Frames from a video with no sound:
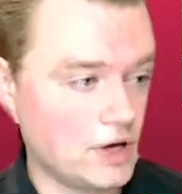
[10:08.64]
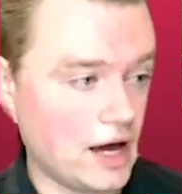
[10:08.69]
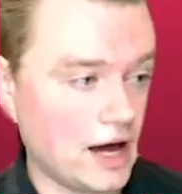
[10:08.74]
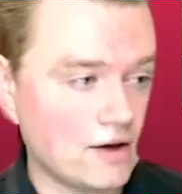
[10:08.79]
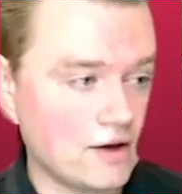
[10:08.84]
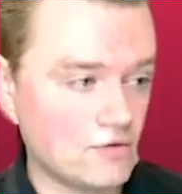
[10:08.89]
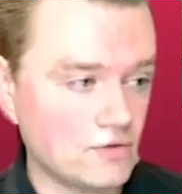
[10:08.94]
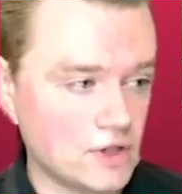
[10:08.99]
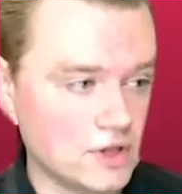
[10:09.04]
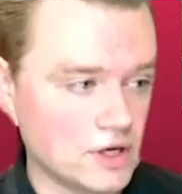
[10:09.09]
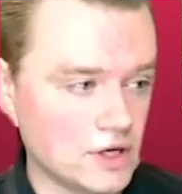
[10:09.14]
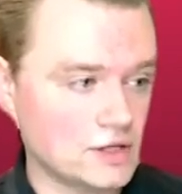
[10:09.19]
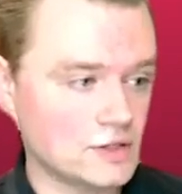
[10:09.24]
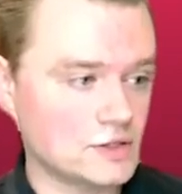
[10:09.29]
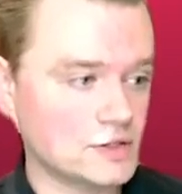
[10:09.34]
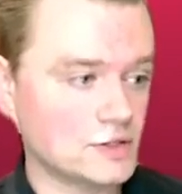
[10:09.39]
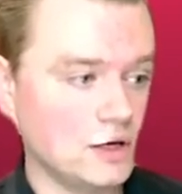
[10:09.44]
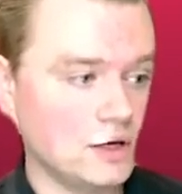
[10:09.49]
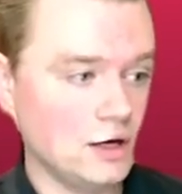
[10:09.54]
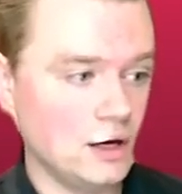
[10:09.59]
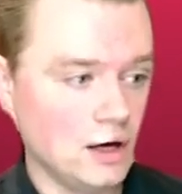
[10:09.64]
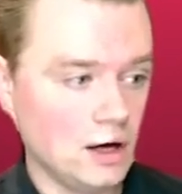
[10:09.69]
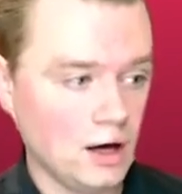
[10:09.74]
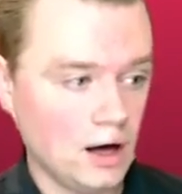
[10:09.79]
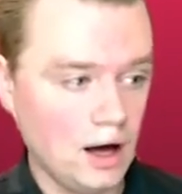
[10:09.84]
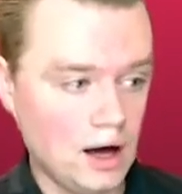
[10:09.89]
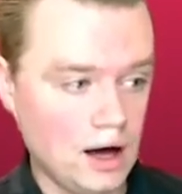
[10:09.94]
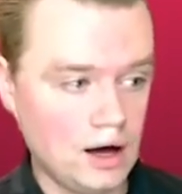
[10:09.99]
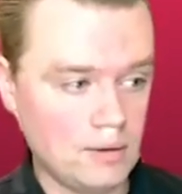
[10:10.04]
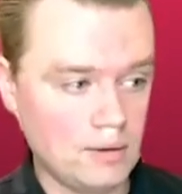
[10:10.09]
have this,
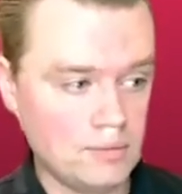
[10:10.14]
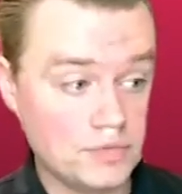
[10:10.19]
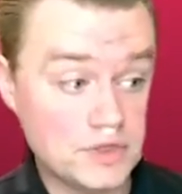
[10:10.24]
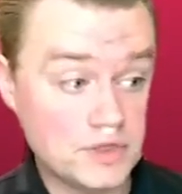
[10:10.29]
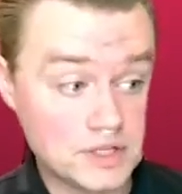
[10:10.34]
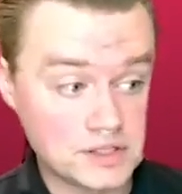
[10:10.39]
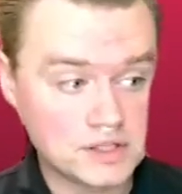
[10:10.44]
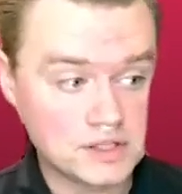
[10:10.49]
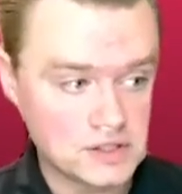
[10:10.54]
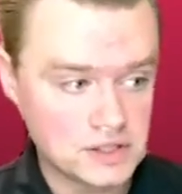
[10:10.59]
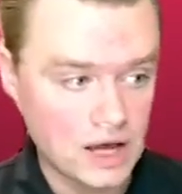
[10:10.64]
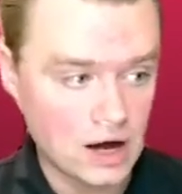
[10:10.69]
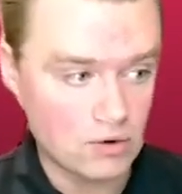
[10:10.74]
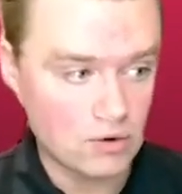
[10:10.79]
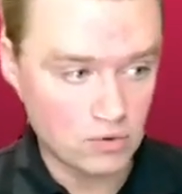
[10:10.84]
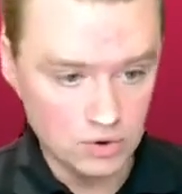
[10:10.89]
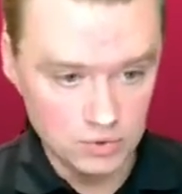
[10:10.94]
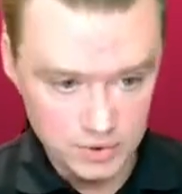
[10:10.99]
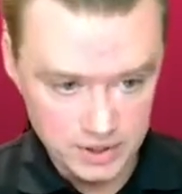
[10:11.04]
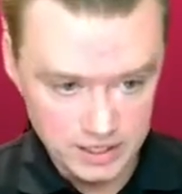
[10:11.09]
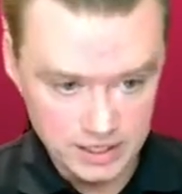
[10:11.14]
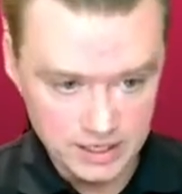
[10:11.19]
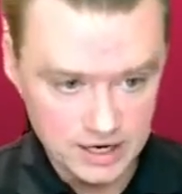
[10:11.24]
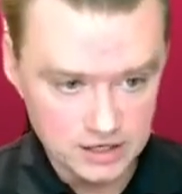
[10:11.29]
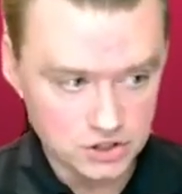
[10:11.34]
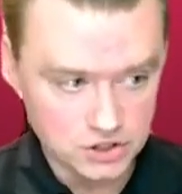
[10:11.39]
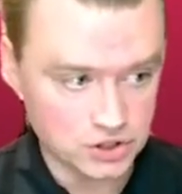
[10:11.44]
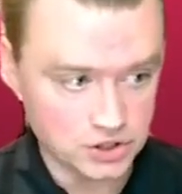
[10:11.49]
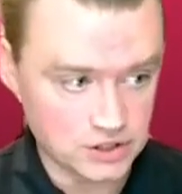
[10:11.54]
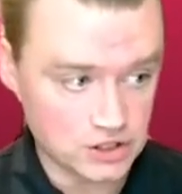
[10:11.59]
this is now where we can
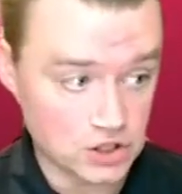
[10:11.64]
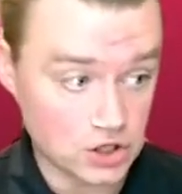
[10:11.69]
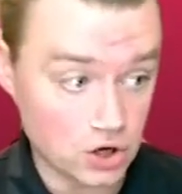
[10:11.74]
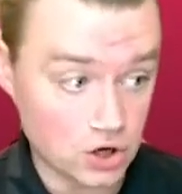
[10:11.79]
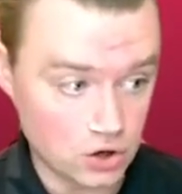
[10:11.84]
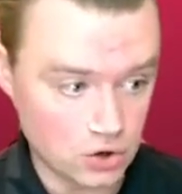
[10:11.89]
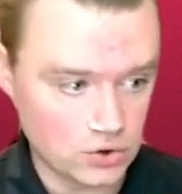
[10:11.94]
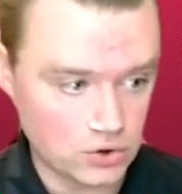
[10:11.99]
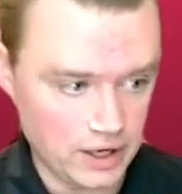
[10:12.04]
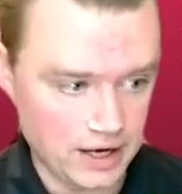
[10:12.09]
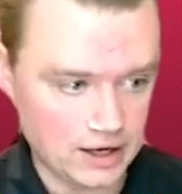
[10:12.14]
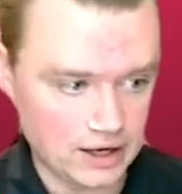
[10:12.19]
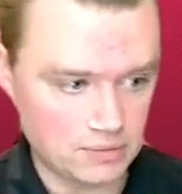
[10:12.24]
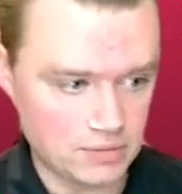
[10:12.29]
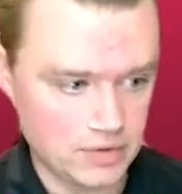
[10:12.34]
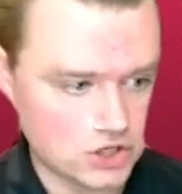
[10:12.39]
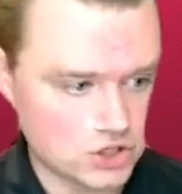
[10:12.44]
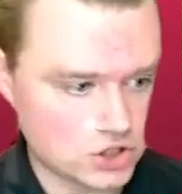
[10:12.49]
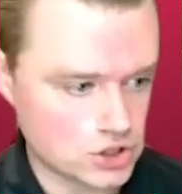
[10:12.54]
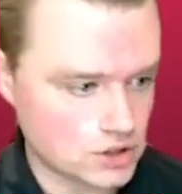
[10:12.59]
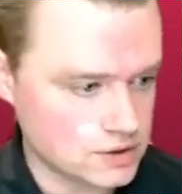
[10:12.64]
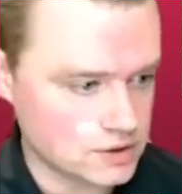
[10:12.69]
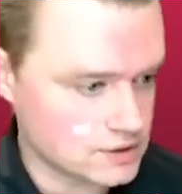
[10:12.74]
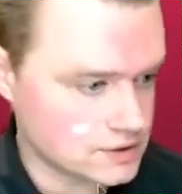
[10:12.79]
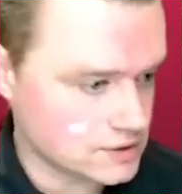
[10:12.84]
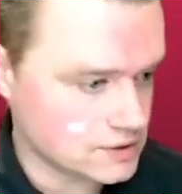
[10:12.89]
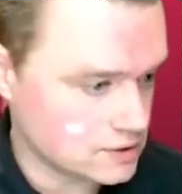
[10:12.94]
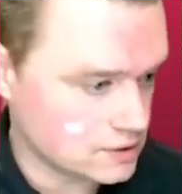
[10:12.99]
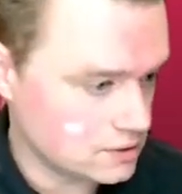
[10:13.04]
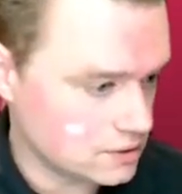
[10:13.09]
actually code
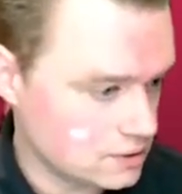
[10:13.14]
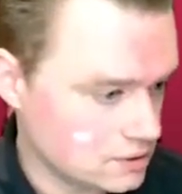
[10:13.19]
animations.